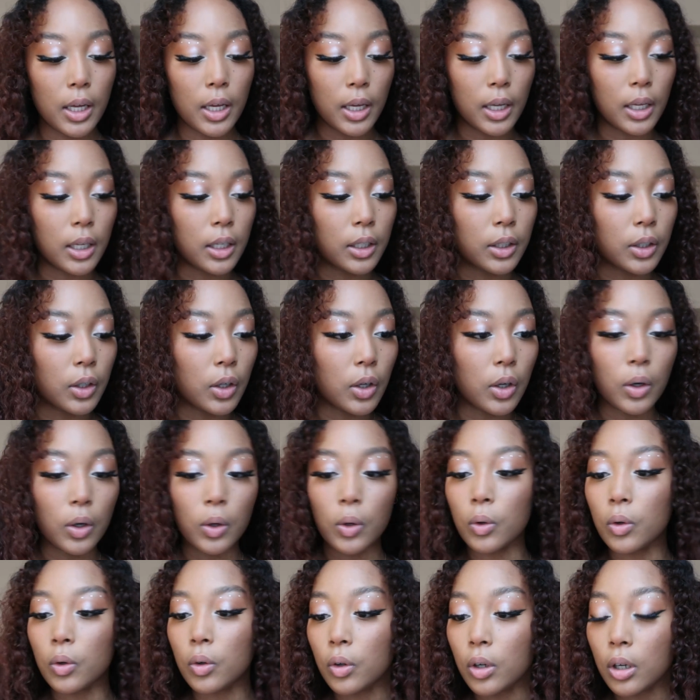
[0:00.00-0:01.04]
and
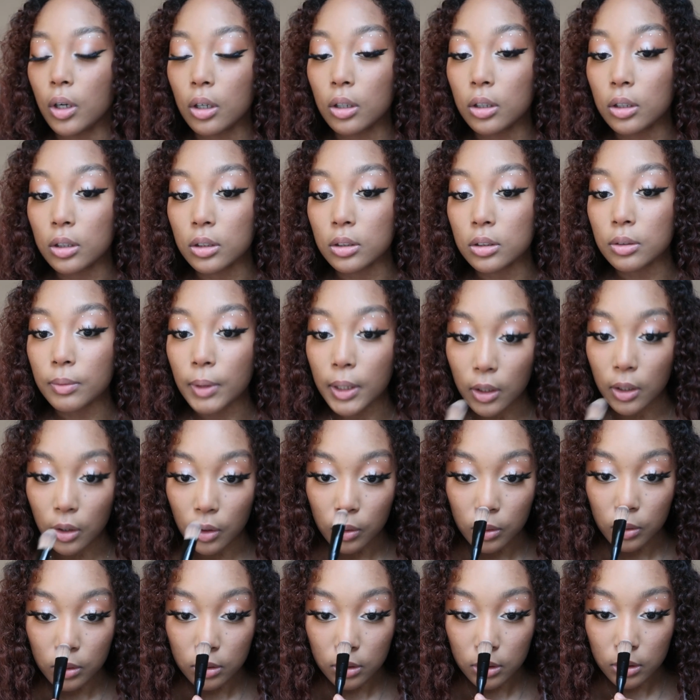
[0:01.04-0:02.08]
go on my
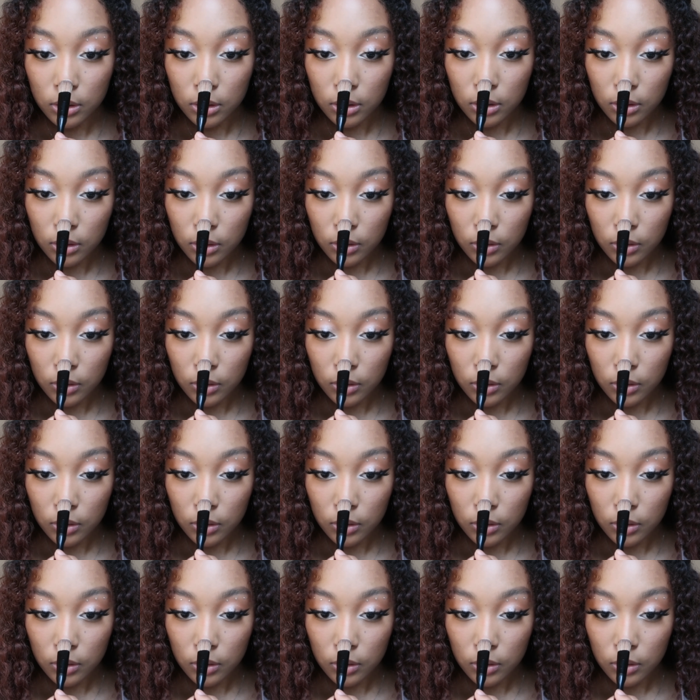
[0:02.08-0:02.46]
nose.